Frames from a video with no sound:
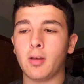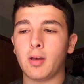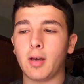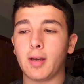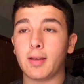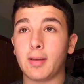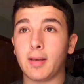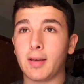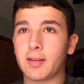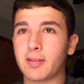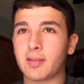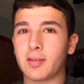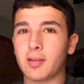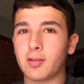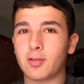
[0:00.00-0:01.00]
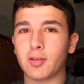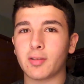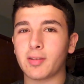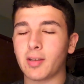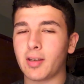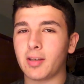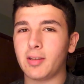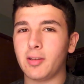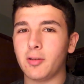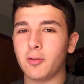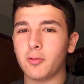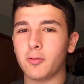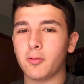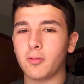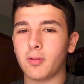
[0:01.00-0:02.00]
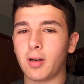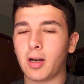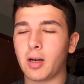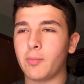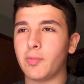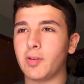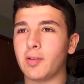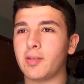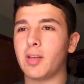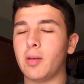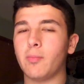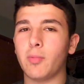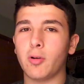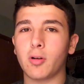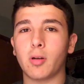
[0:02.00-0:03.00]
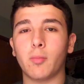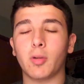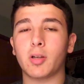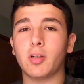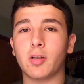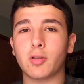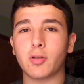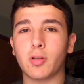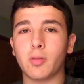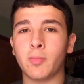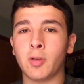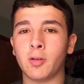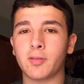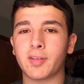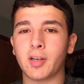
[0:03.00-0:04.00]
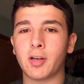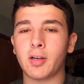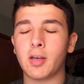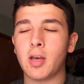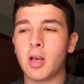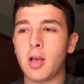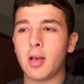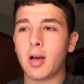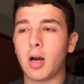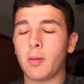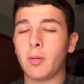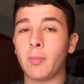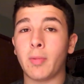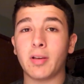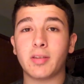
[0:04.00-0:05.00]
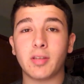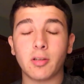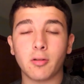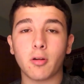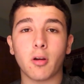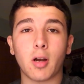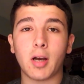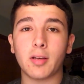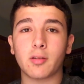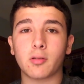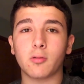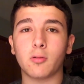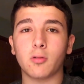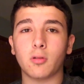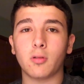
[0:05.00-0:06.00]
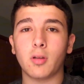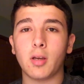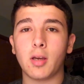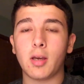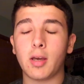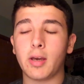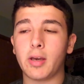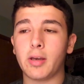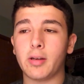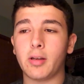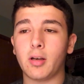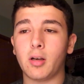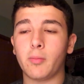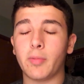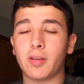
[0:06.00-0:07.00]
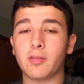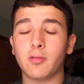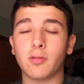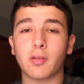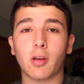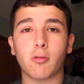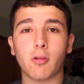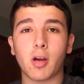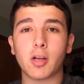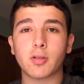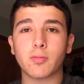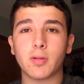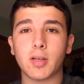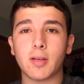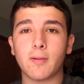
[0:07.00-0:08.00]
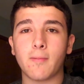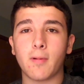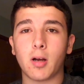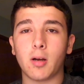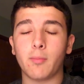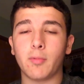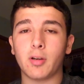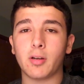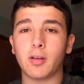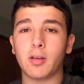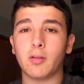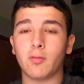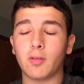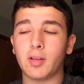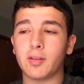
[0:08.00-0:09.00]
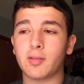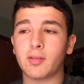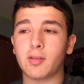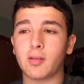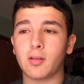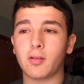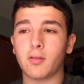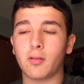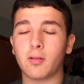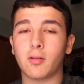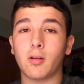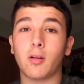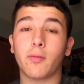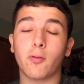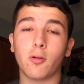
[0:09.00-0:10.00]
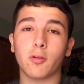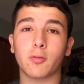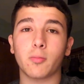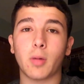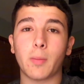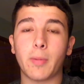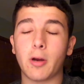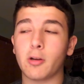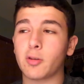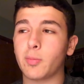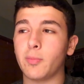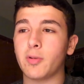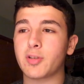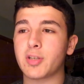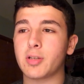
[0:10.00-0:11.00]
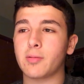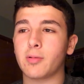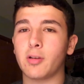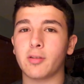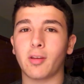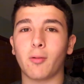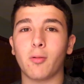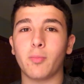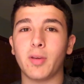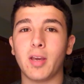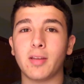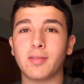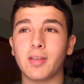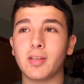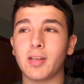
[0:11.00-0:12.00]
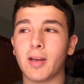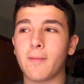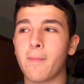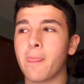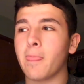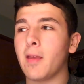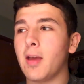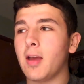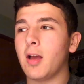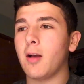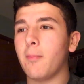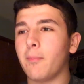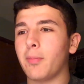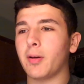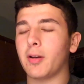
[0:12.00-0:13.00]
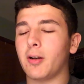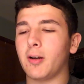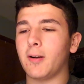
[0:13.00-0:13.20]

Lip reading: I guess just like you, I'm in the same boat. I'm looking to join the military. I'm in my senior year of high school, and as soon as I graduate, I'm gonna enlist. Of course, with my parents' permission, because I won't be 18 yet. But